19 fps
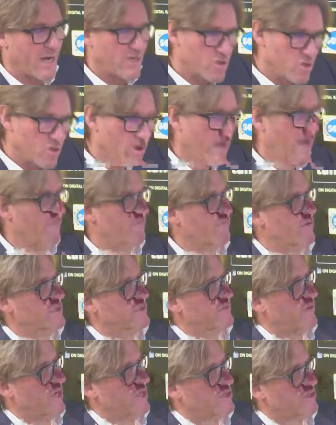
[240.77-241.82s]
I do have
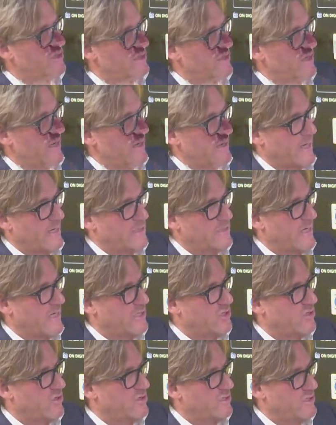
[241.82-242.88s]
reservations against
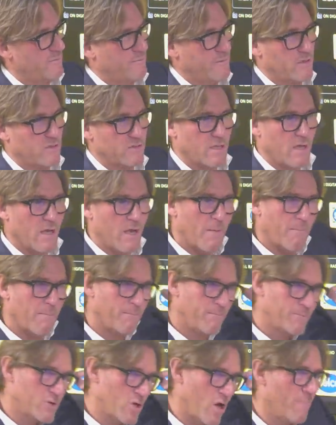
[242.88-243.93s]
Ancelotti because
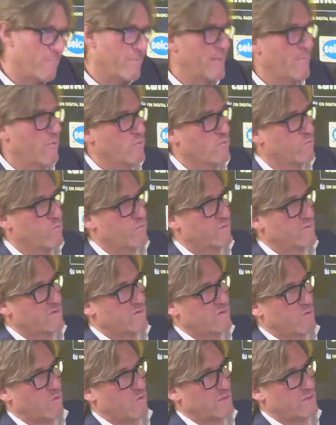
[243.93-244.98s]
certain people
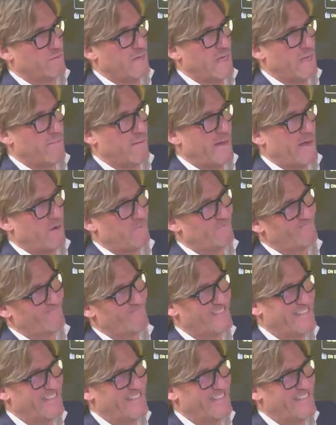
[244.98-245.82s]
talk to me about,